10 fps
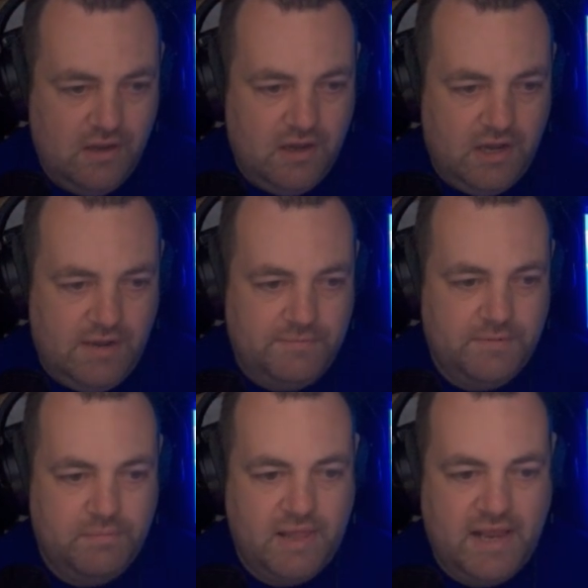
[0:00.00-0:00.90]
The
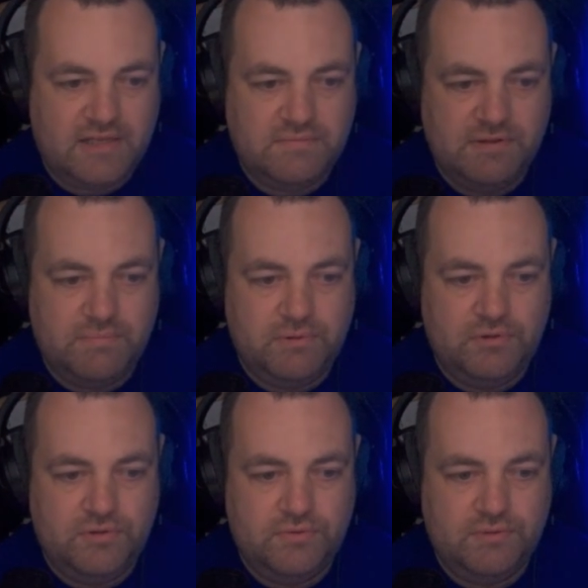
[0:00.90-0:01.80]
blacksmith
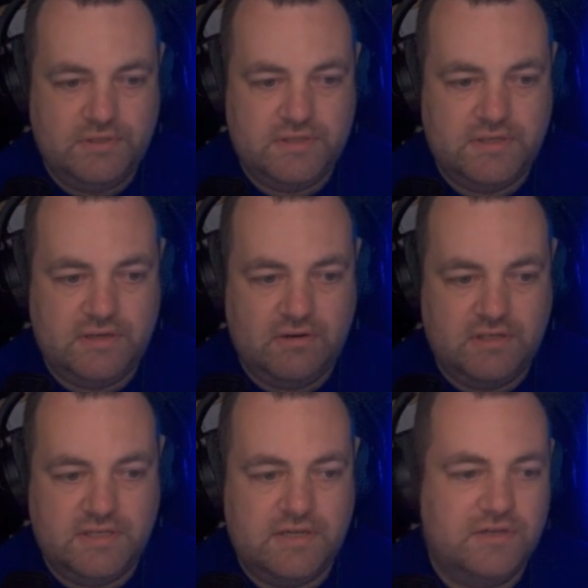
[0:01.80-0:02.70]
blues was
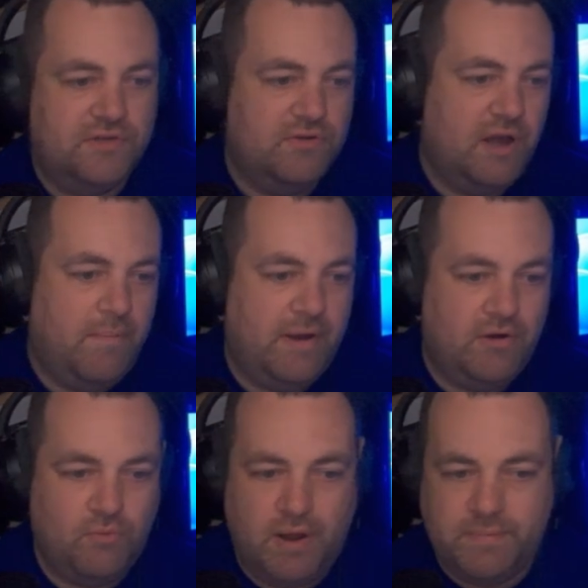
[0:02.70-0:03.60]
interesting because you got
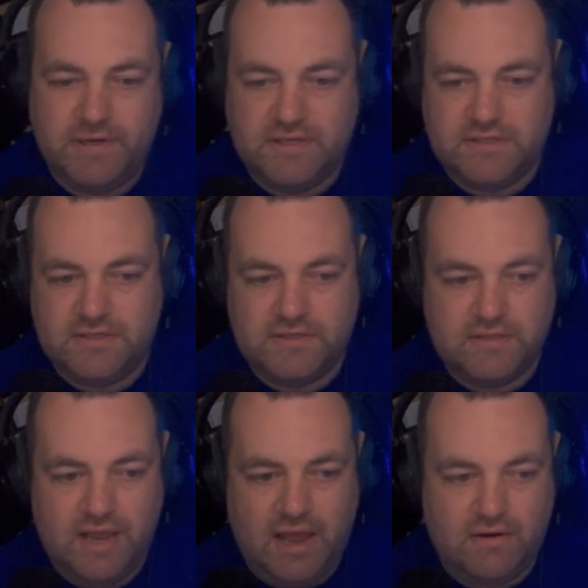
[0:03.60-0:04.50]
better weapons
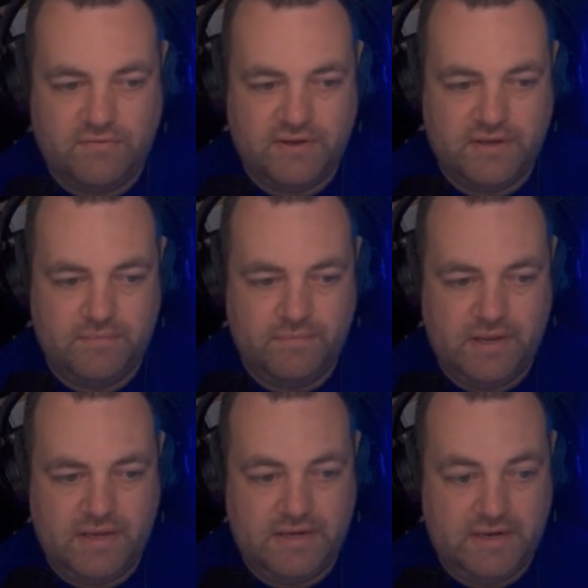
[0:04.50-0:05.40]
out of it
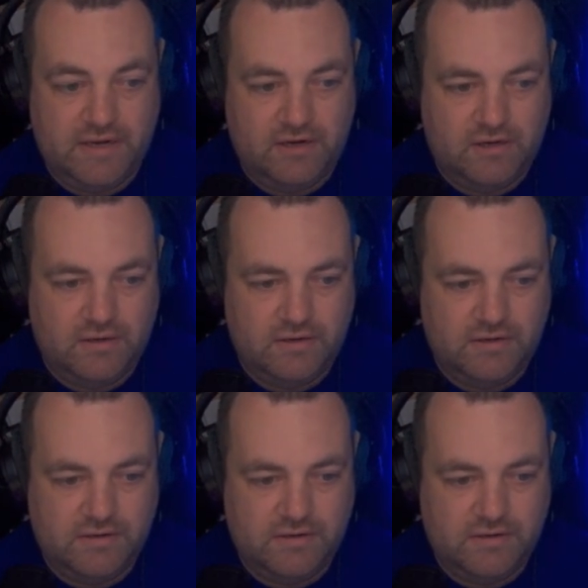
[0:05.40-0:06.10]
and gear.